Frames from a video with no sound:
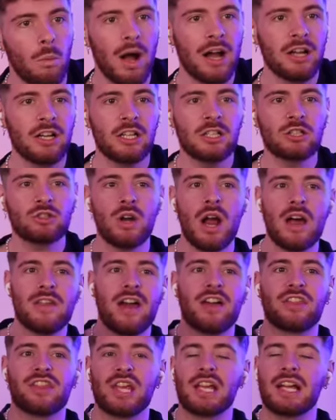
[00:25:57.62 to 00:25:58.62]
Why don't you try
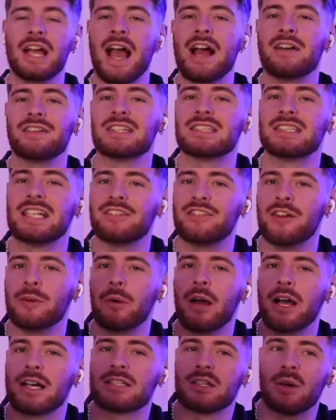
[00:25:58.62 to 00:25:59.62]
that thing, Harry? See if it
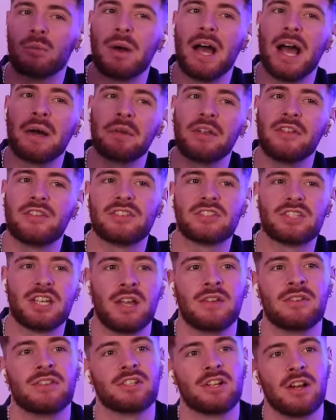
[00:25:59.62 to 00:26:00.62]
works on werewolves
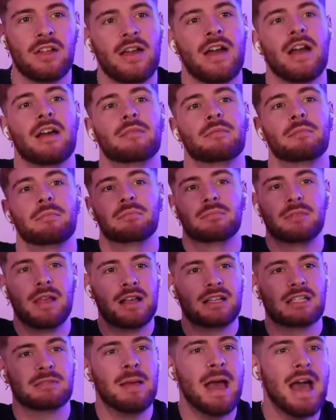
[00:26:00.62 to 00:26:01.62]
too. Did you know
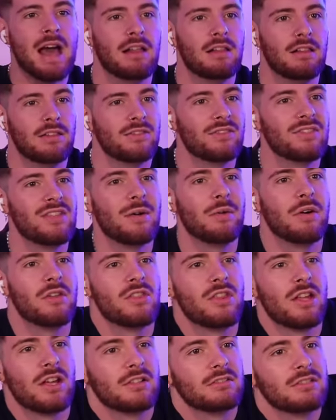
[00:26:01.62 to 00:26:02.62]
that spell? That
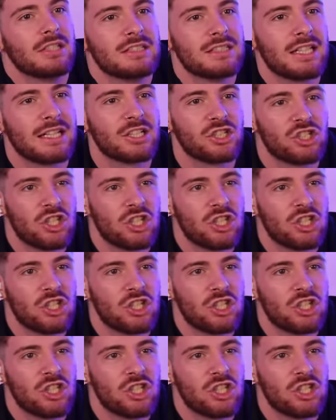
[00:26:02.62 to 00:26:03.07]
one that is like a